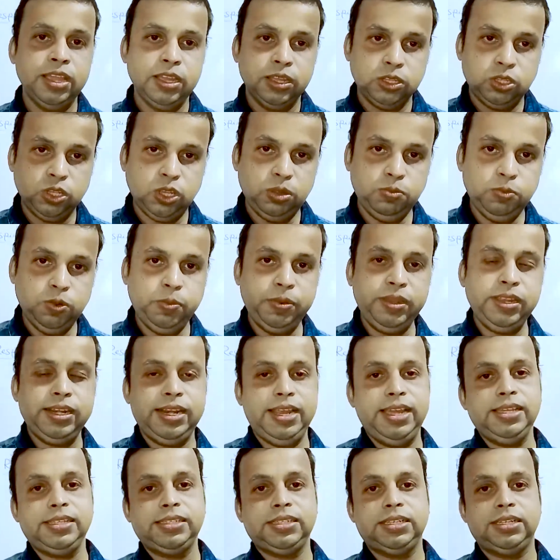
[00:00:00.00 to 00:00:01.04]
So moving
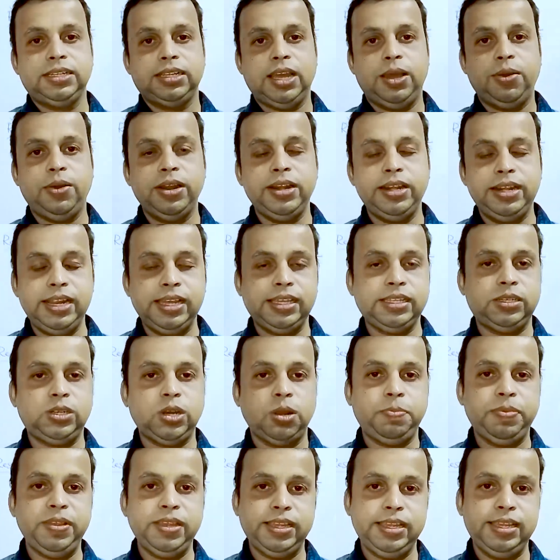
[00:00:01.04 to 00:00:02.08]
next, our next
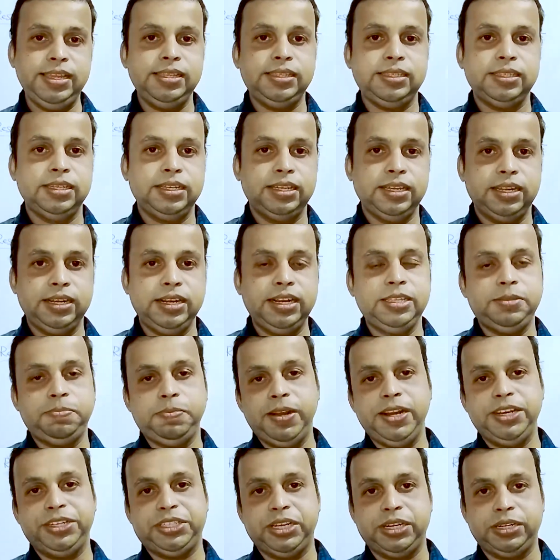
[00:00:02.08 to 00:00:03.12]
topic is
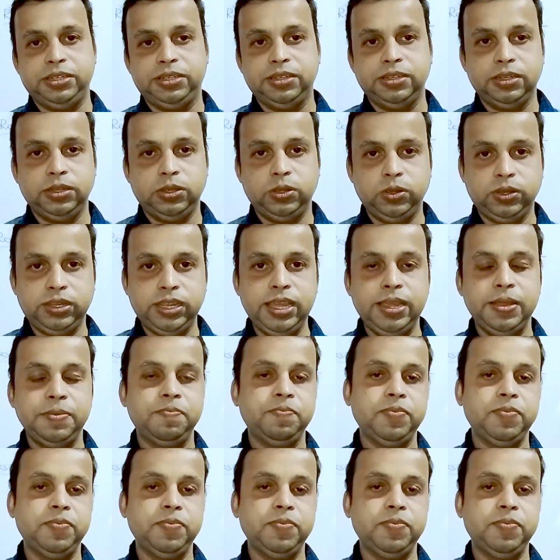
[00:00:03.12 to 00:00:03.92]
respiration. Okay,